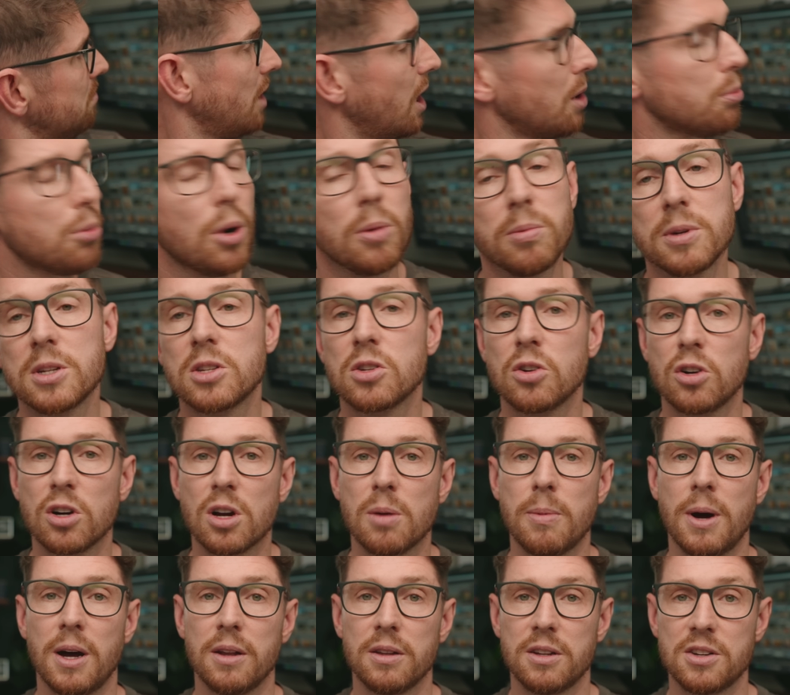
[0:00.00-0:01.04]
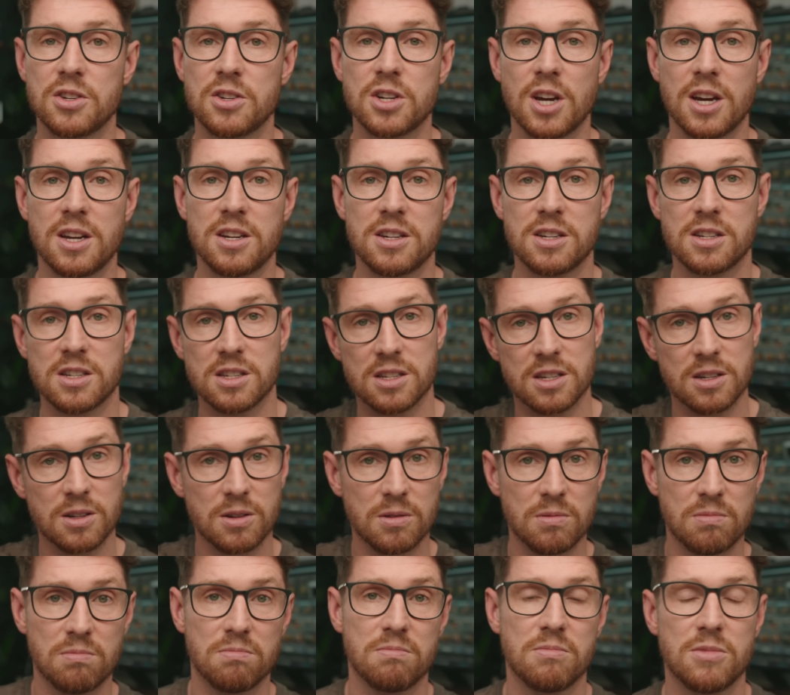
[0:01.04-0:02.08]
I'll probably talk about the changes
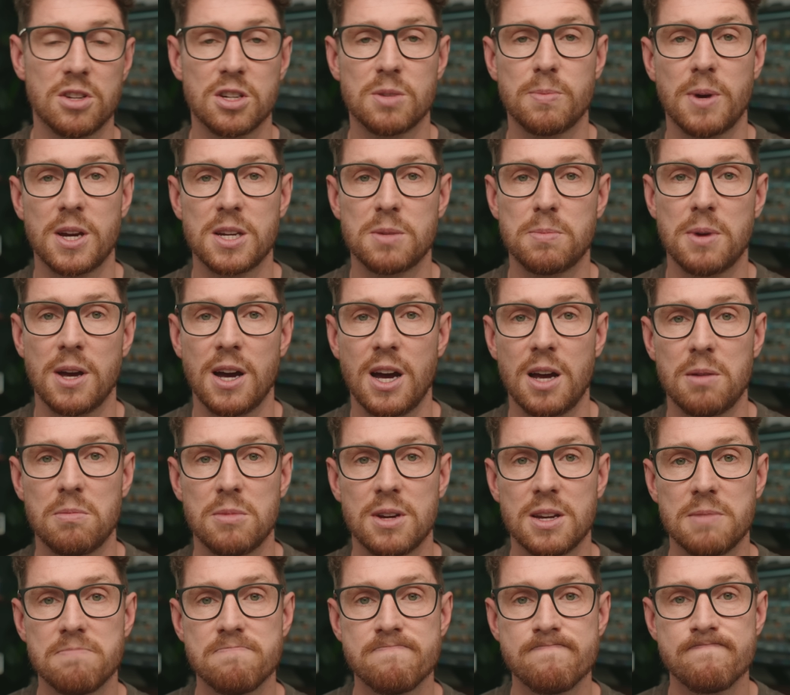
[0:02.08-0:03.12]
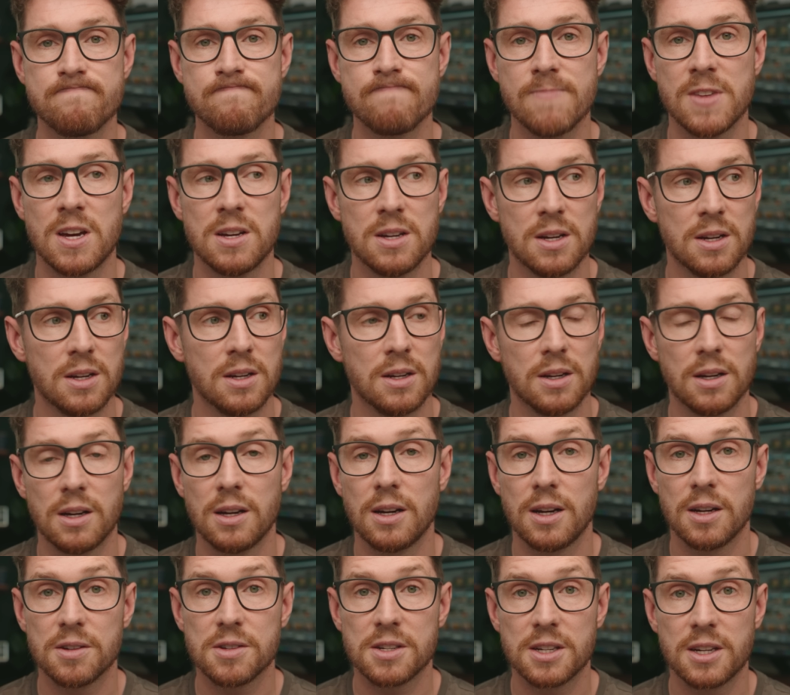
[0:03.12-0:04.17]
to the space behind me,
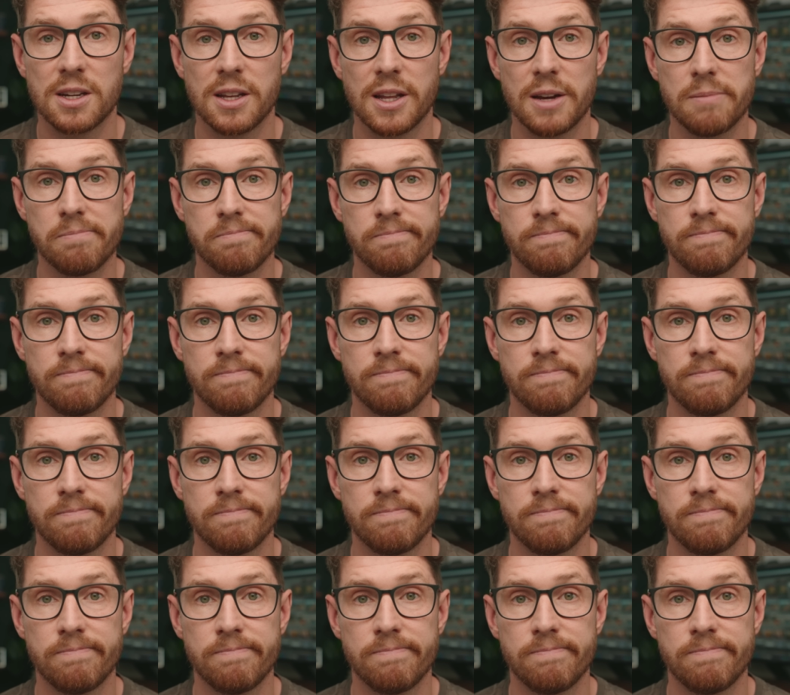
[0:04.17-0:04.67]
I'll see you then.